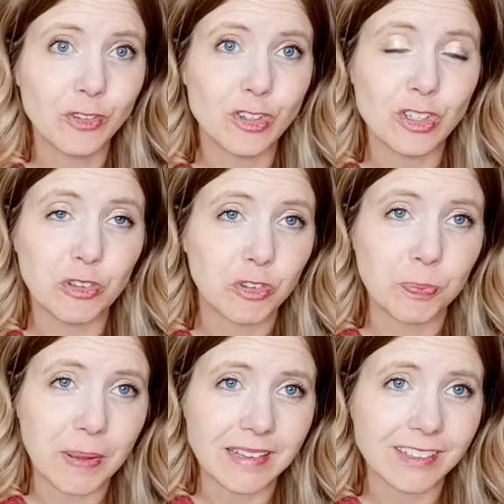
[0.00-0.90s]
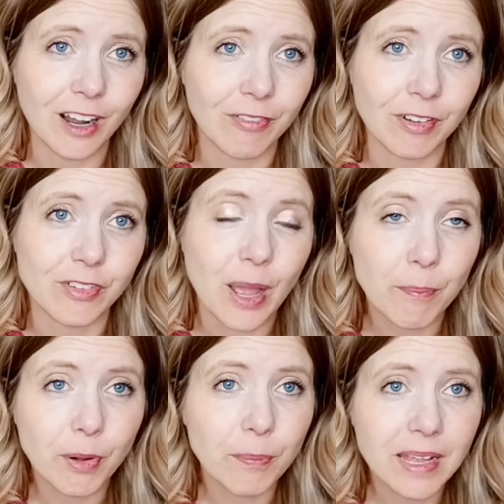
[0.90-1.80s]
to choose based off of
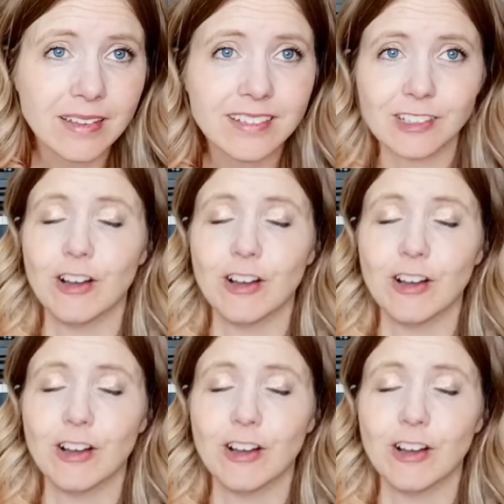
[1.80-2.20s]
temperament,